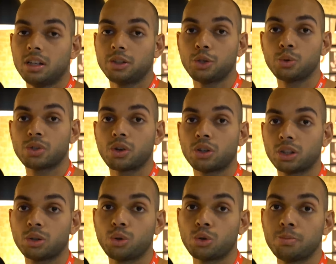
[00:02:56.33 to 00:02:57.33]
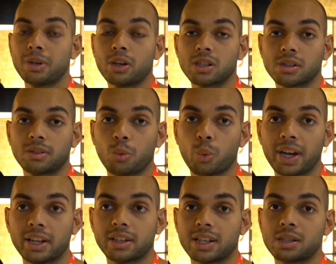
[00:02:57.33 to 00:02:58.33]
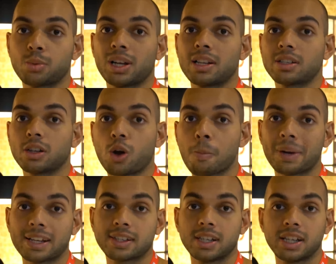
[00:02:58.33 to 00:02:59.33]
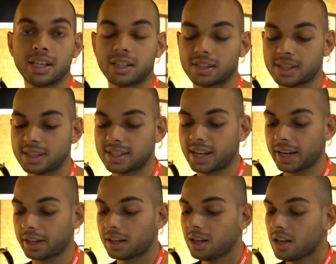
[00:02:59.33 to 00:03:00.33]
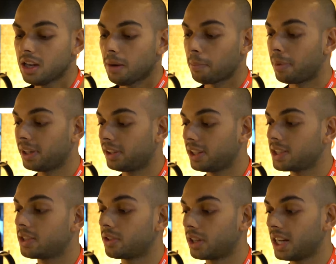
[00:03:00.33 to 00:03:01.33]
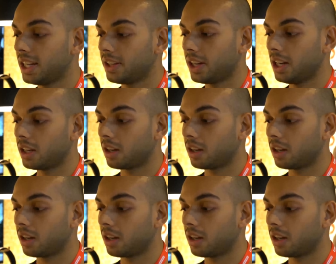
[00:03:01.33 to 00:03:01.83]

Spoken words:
use on the go because of the weight as well as the complexity in its design. But this is really